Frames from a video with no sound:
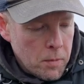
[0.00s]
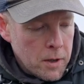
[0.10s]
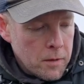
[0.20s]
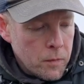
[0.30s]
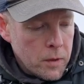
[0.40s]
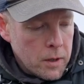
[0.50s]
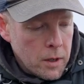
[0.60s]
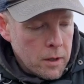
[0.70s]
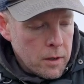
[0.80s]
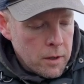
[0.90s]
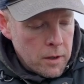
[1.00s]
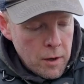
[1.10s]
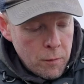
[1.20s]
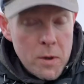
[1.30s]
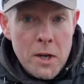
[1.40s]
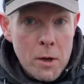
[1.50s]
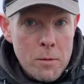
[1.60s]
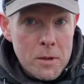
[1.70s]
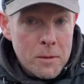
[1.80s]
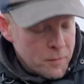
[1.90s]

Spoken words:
But if we don't,